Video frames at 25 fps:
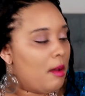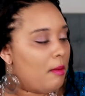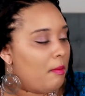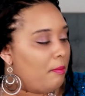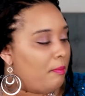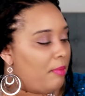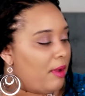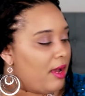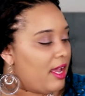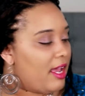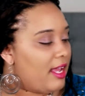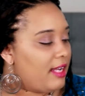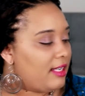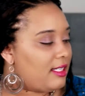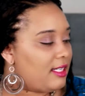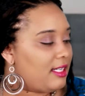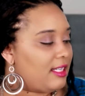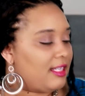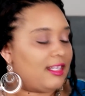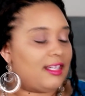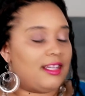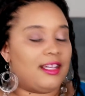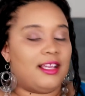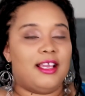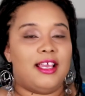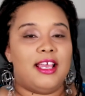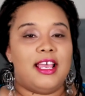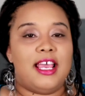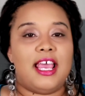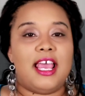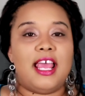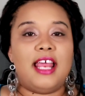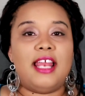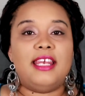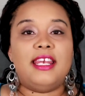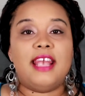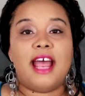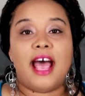But
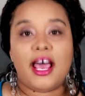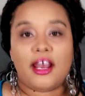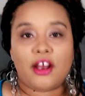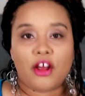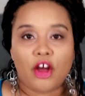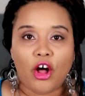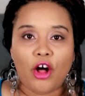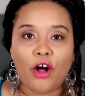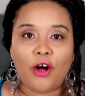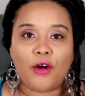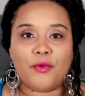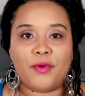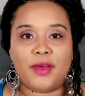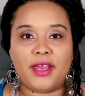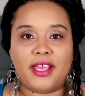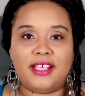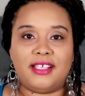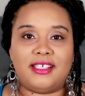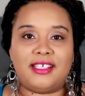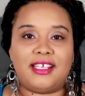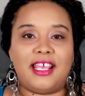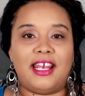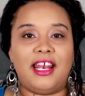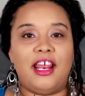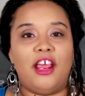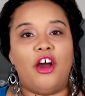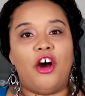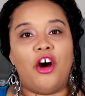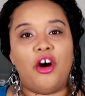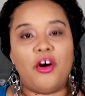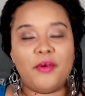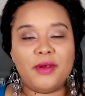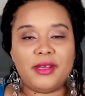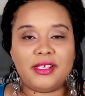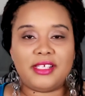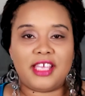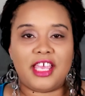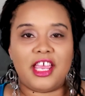not always. Can I
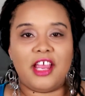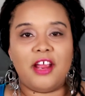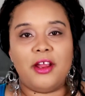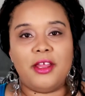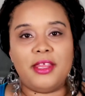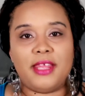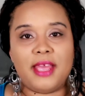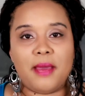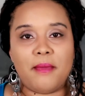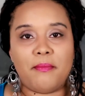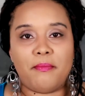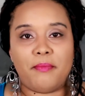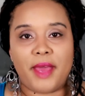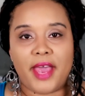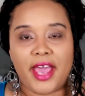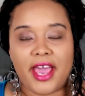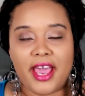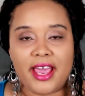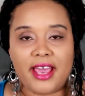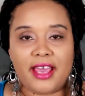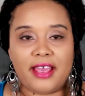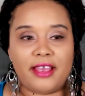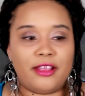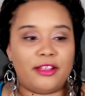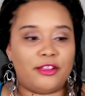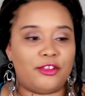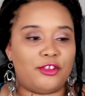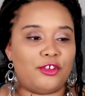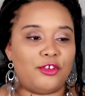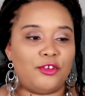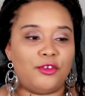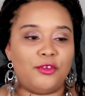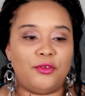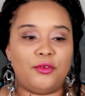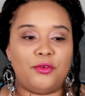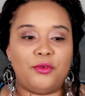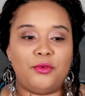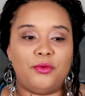always carry that bag
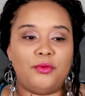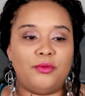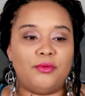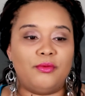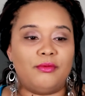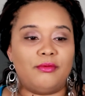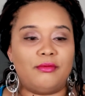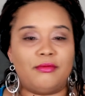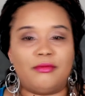to